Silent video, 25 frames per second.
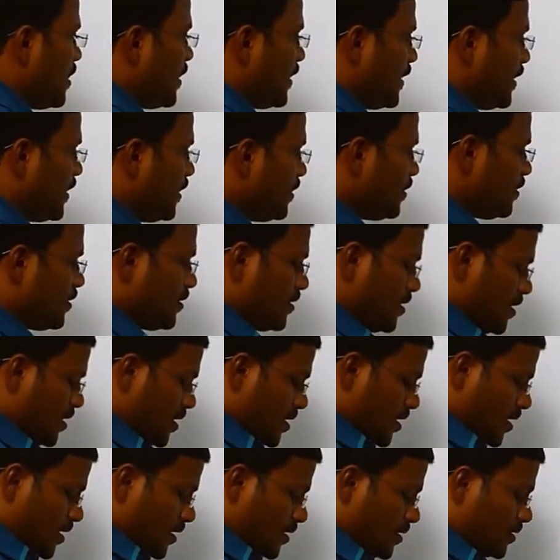Here,
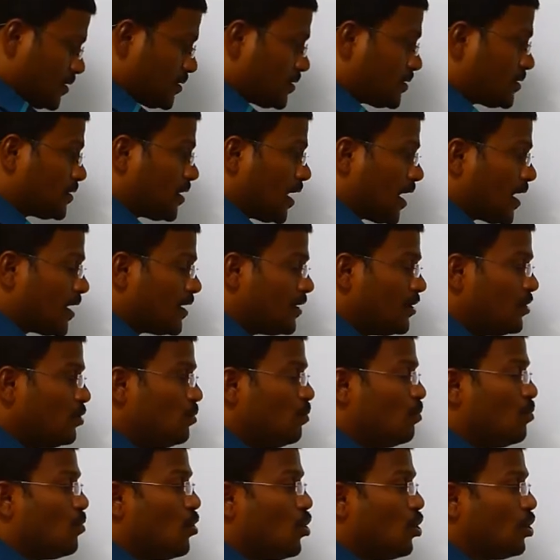third
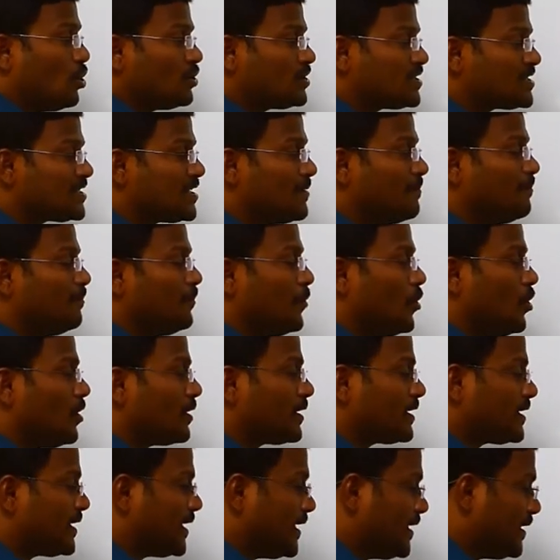most
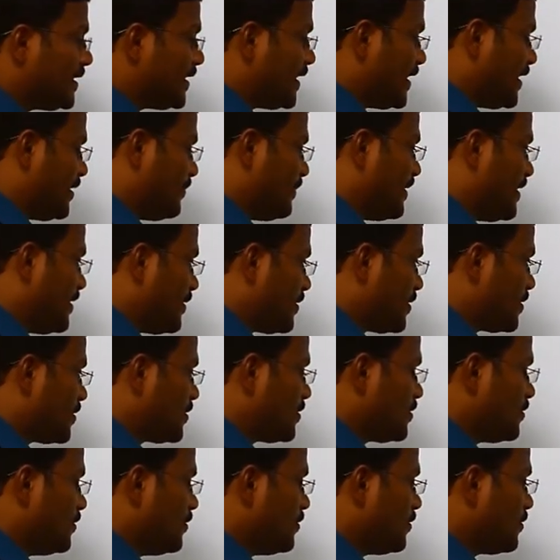important element
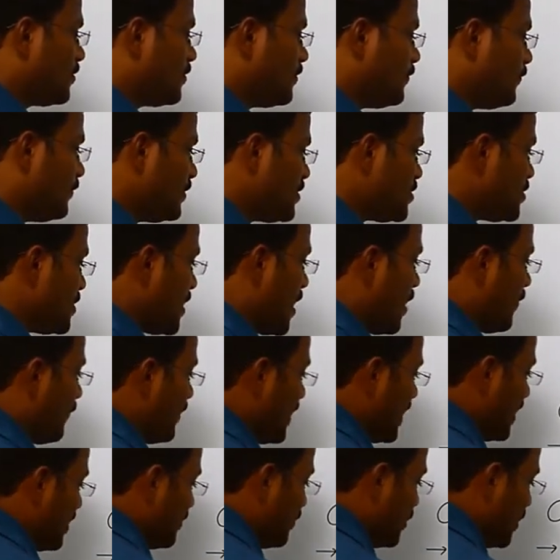which
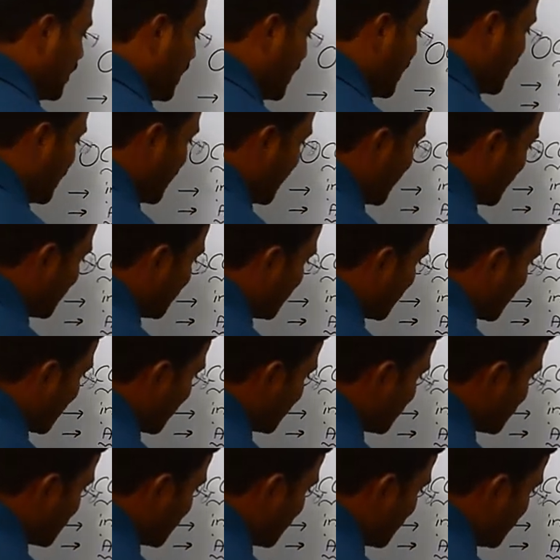available in the Earth
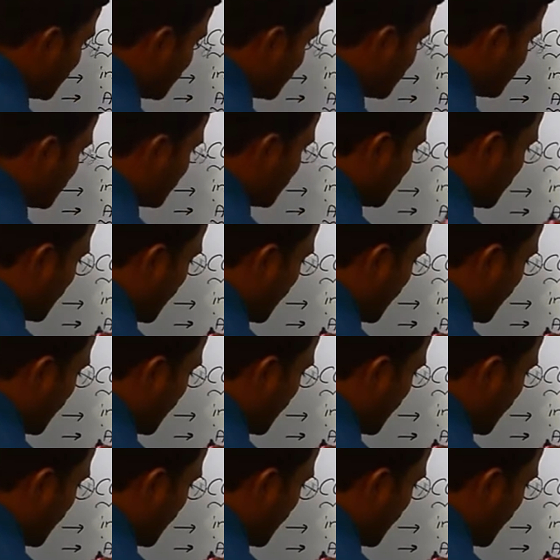crust is